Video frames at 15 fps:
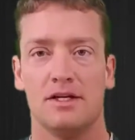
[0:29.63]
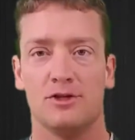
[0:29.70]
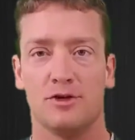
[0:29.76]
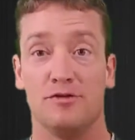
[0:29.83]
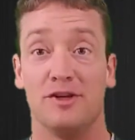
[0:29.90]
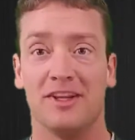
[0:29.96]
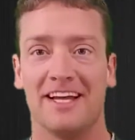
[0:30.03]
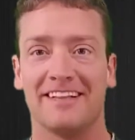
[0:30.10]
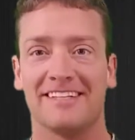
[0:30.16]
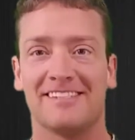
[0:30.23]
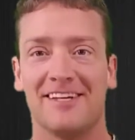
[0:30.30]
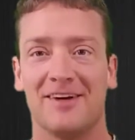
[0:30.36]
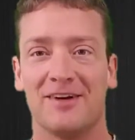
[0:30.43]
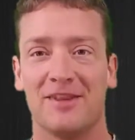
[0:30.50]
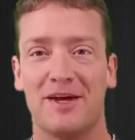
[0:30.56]
So if you like the
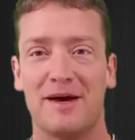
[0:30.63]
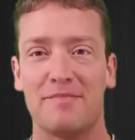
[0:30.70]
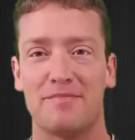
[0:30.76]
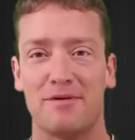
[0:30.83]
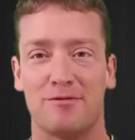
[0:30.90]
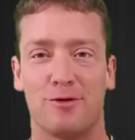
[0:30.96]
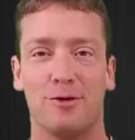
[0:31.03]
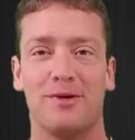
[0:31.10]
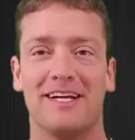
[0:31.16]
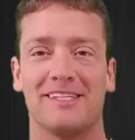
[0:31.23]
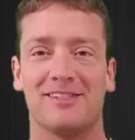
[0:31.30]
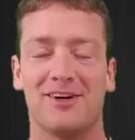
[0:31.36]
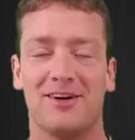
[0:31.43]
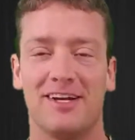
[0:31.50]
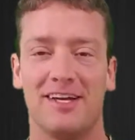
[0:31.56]
sound of that, before we get
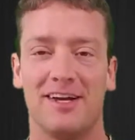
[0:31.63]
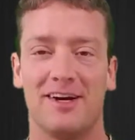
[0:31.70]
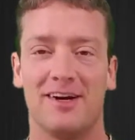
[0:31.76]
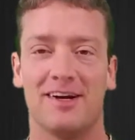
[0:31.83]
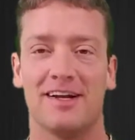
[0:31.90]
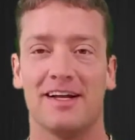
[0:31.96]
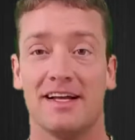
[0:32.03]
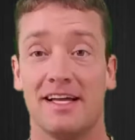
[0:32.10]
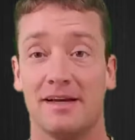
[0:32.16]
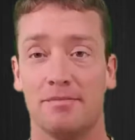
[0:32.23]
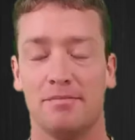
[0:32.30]
started here,